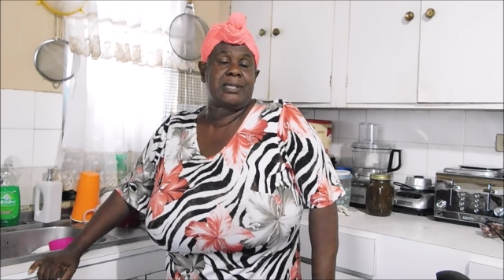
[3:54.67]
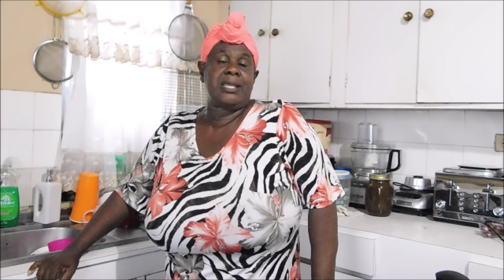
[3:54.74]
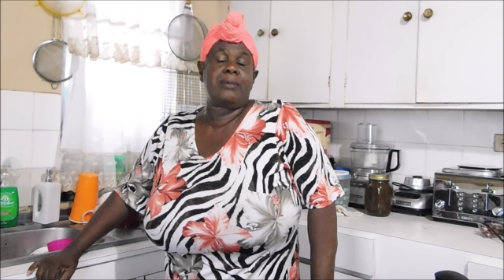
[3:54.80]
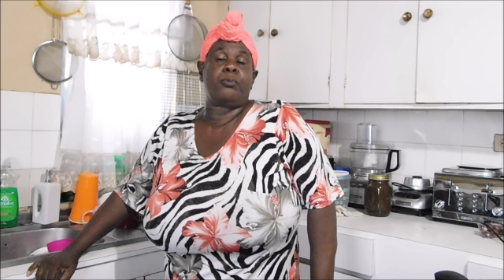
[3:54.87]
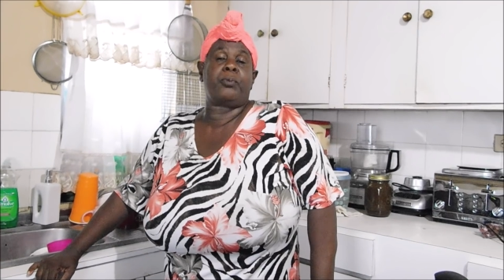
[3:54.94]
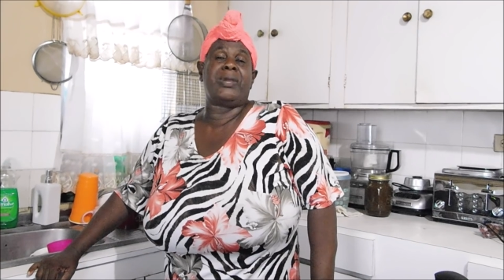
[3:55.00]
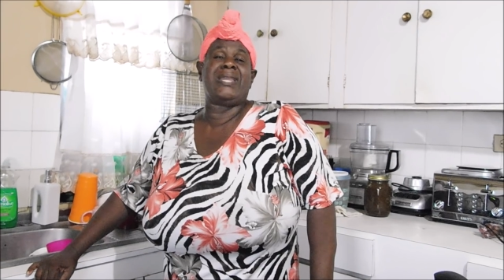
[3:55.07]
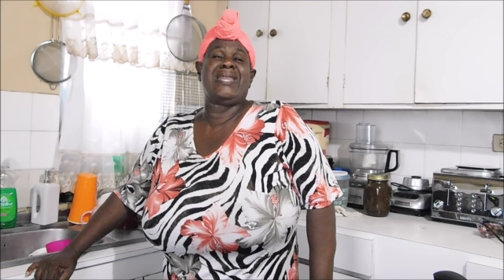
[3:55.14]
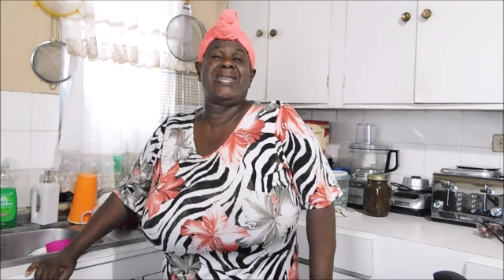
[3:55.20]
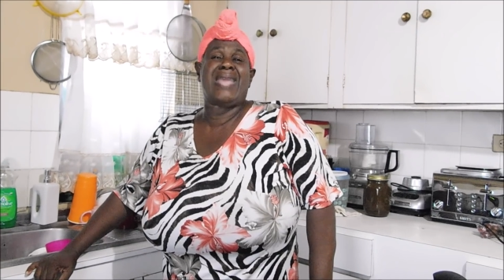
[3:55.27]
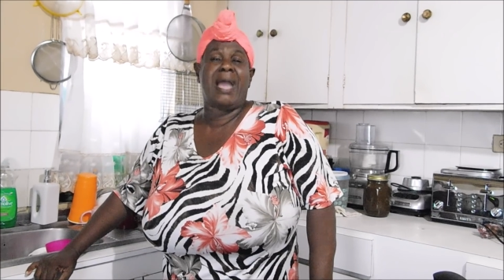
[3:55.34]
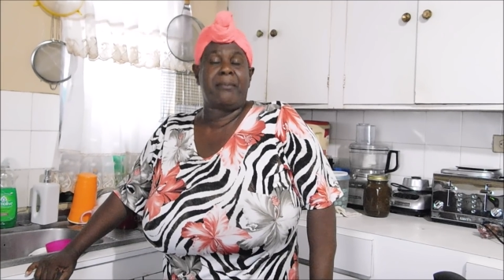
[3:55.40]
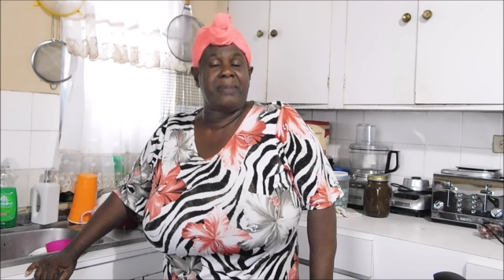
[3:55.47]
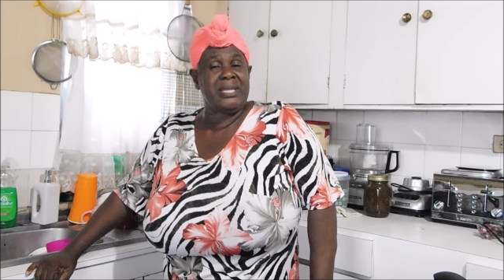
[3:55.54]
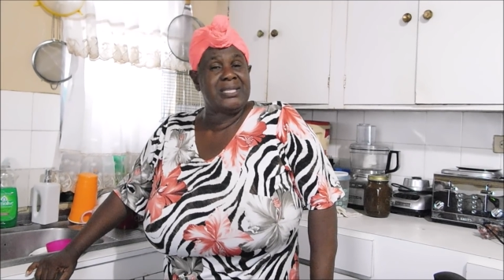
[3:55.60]
Him will
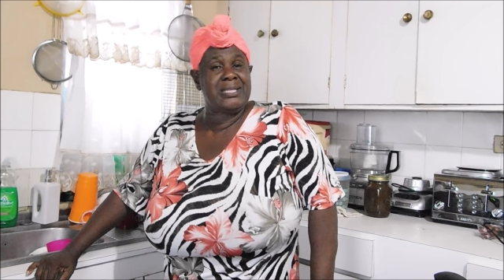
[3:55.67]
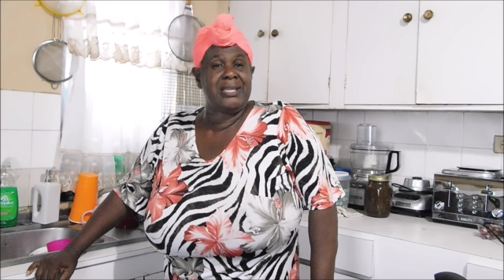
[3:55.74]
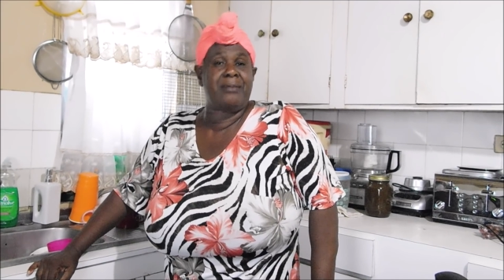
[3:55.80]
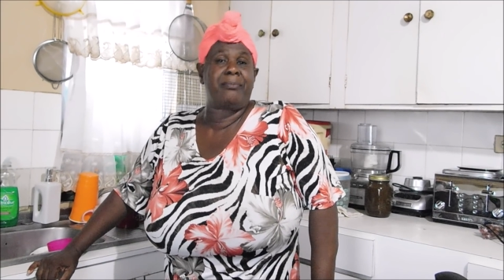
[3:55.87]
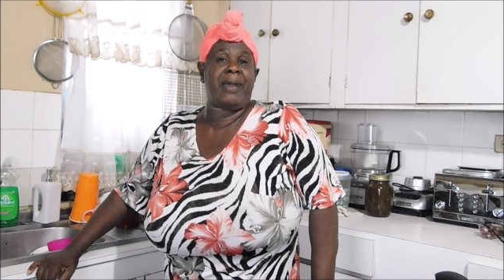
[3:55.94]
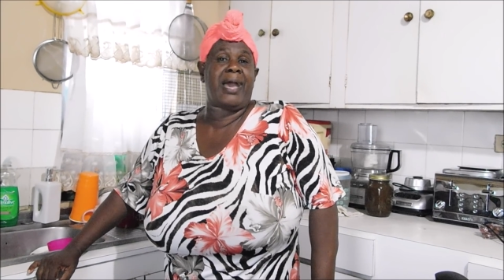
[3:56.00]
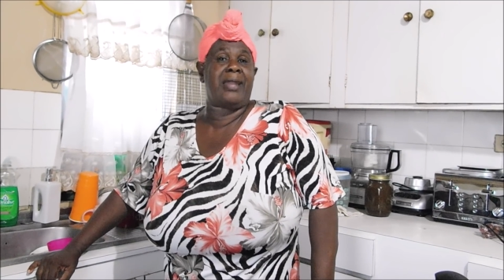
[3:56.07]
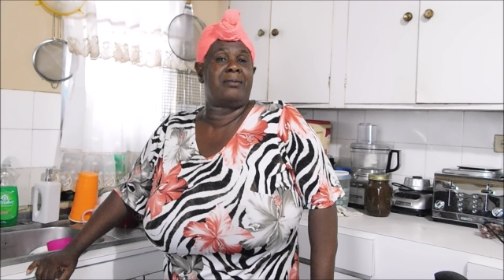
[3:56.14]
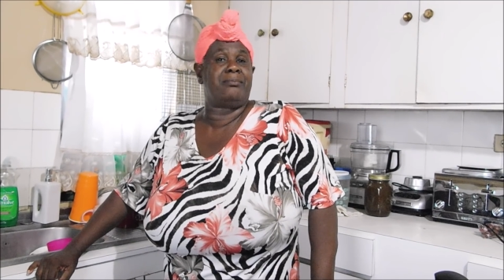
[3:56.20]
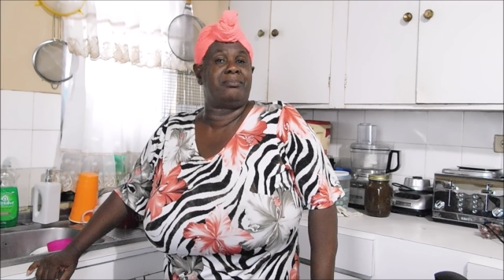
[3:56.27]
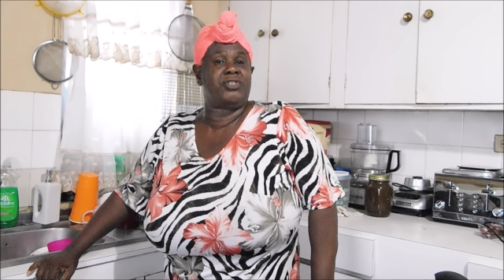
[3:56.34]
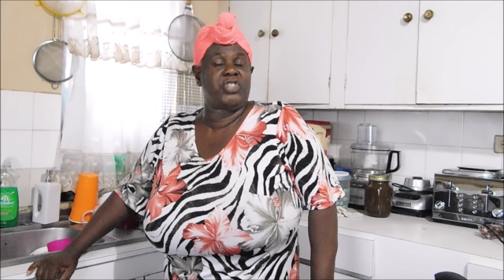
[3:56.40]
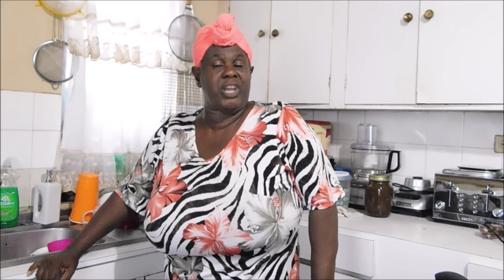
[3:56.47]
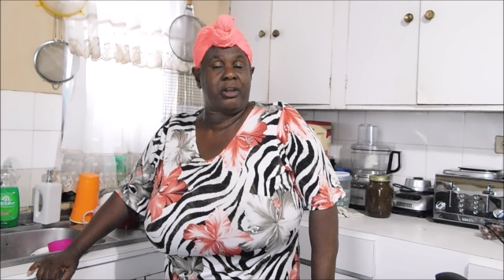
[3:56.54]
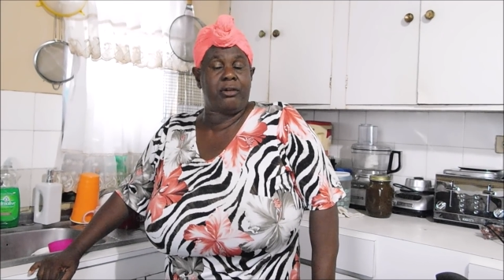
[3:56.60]
near it, him
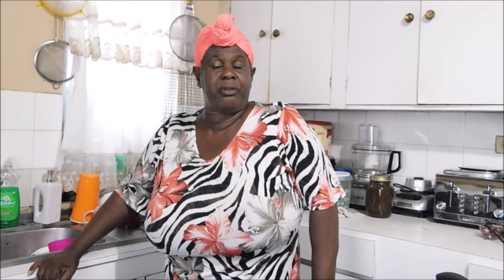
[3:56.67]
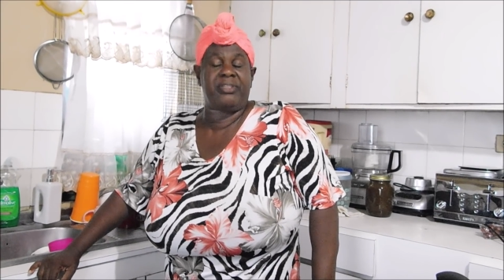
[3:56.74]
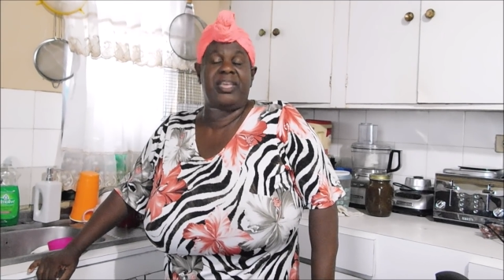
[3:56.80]
and Jerry,